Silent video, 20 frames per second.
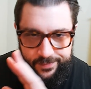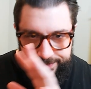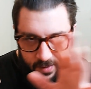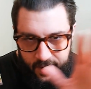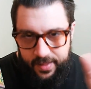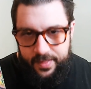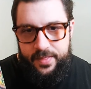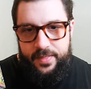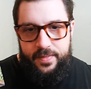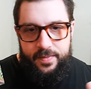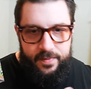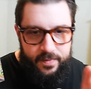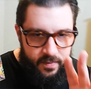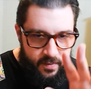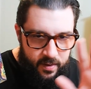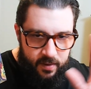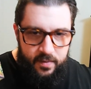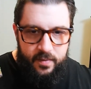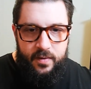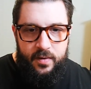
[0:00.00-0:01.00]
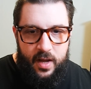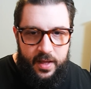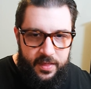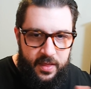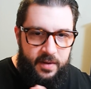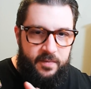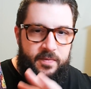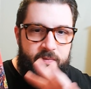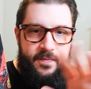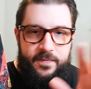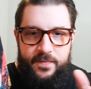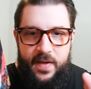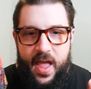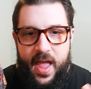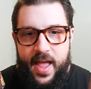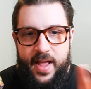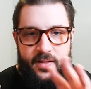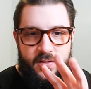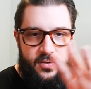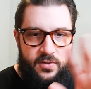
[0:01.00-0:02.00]
I think
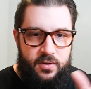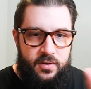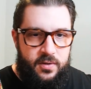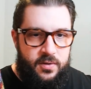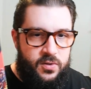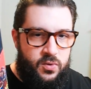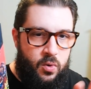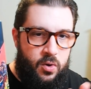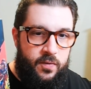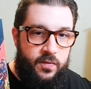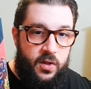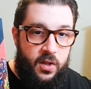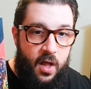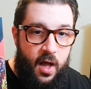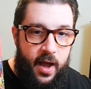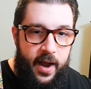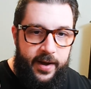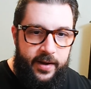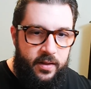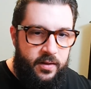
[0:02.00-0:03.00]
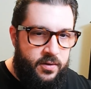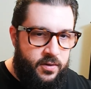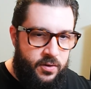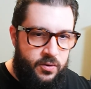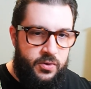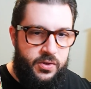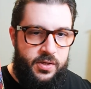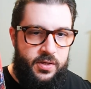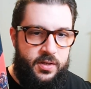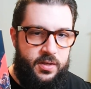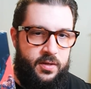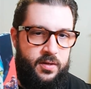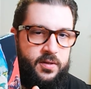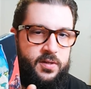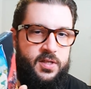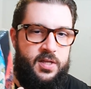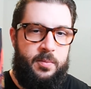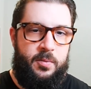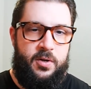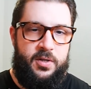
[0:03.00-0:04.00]
fans are sort of aligned. Usually
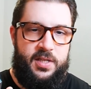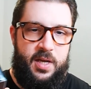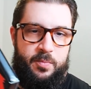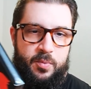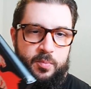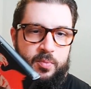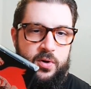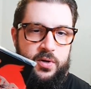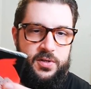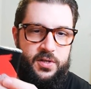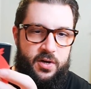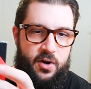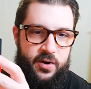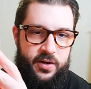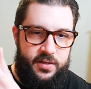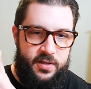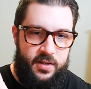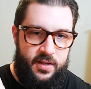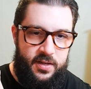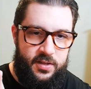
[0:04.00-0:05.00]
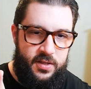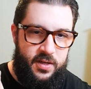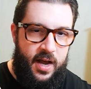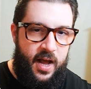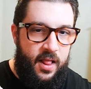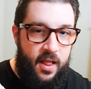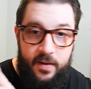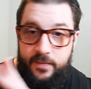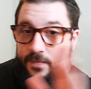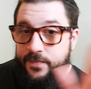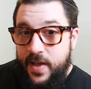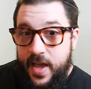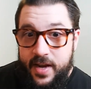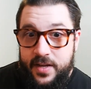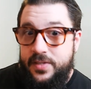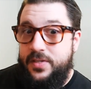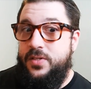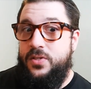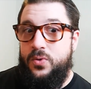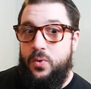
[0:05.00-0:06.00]
similar type of person are into this. I love
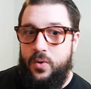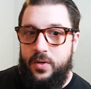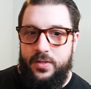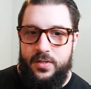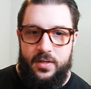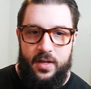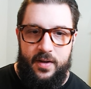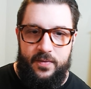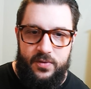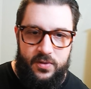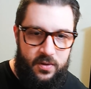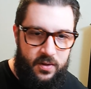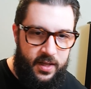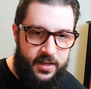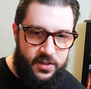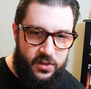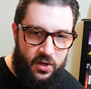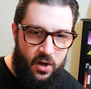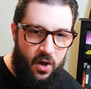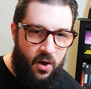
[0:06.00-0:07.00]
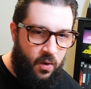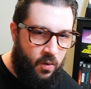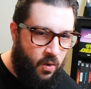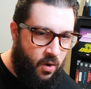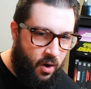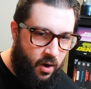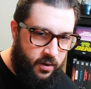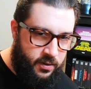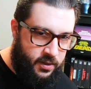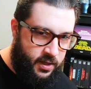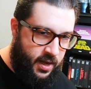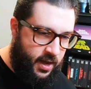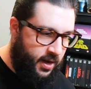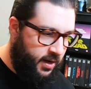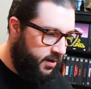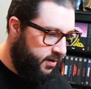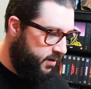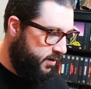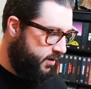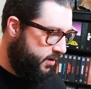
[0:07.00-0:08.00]
fantasy sword stuff, so let's go all
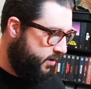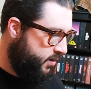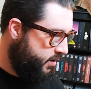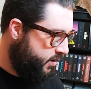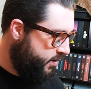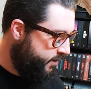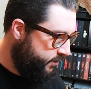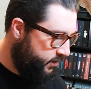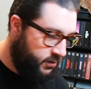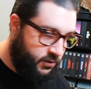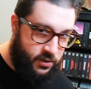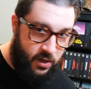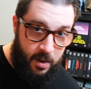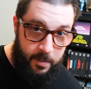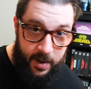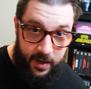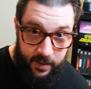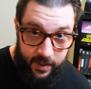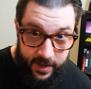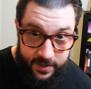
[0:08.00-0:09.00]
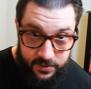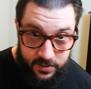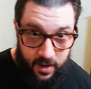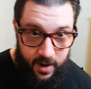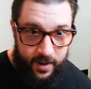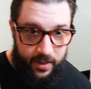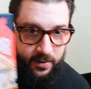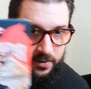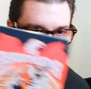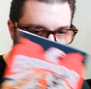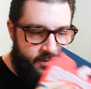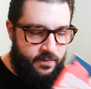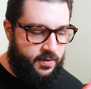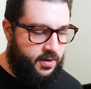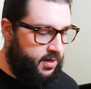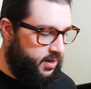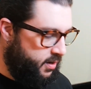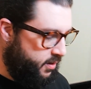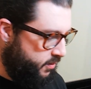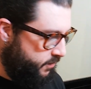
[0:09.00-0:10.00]
day. If you saw my last Highlander
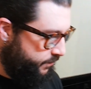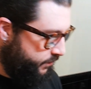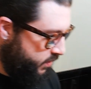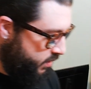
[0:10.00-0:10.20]
video.